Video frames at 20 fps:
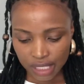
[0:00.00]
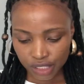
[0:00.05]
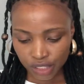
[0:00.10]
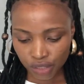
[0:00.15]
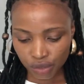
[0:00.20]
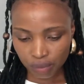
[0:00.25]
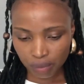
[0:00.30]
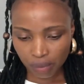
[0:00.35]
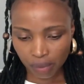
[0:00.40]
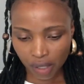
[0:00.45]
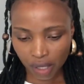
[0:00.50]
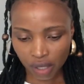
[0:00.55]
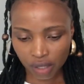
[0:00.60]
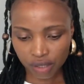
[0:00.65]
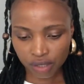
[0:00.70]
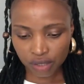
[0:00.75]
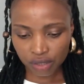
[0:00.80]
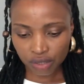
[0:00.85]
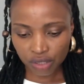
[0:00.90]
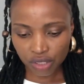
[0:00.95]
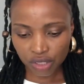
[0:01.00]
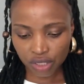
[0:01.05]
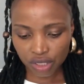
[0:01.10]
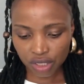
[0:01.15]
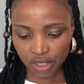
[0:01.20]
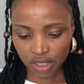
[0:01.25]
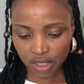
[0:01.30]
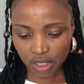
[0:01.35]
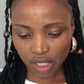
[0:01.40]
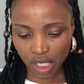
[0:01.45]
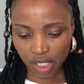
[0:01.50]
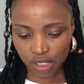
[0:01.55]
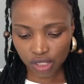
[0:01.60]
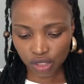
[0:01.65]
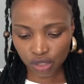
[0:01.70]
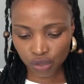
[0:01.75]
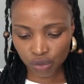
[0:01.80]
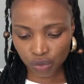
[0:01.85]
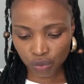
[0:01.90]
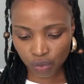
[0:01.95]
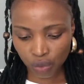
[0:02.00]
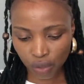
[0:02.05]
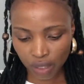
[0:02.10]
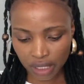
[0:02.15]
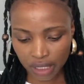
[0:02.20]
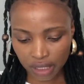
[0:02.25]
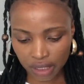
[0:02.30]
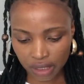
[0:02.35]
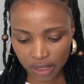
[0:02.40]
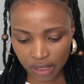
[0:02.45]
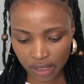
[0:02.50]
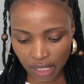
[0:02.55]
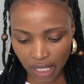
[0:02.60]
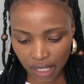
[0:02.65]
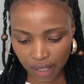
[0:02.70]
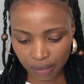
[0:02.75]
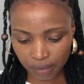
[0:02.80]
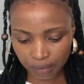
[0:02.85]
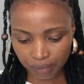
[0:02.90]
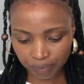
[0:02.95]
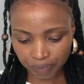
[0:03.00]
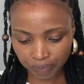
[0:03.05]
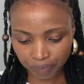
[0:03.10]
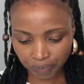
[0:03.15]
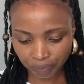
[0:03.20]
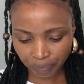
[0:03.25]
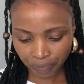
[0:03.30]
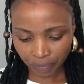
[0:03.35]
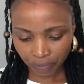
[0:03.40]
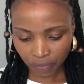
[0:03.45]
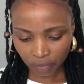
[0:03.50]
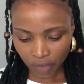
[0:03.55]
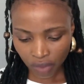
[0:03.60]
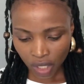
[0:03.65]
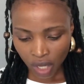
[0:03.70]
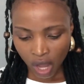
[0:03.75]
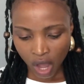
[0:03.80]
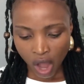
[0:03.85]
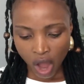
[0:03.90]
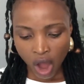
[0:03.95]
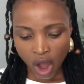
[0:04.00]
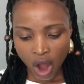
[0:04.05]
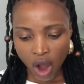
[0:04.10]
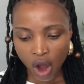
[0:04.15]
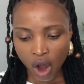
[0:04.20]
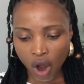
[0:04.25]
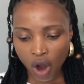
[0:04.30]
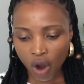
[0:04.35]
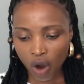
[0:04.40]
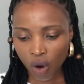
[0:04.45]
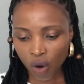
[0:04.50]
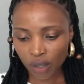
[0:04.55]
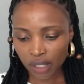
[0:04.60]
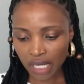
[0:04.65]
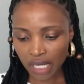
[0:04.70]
to be also just scrolling down on